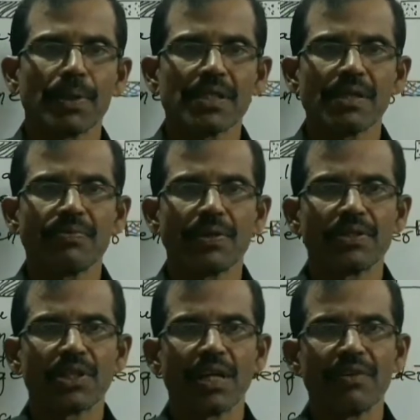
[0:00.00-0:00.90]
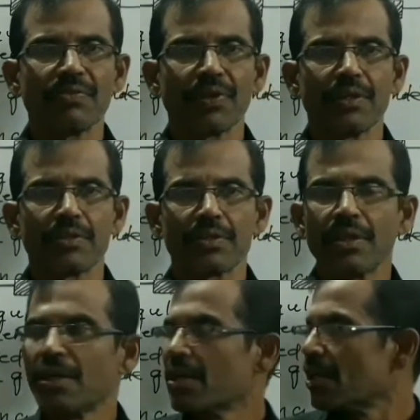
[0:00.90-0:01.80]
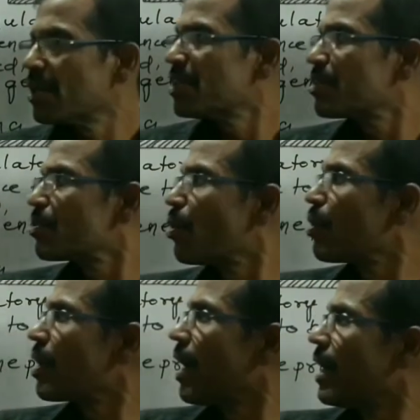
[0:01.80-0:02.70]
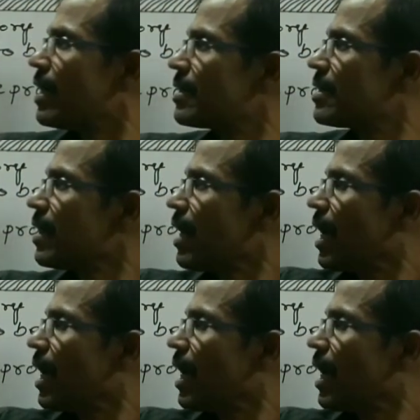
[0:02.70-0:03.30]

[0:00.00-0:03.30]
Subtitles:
Pacific jellyfish is known as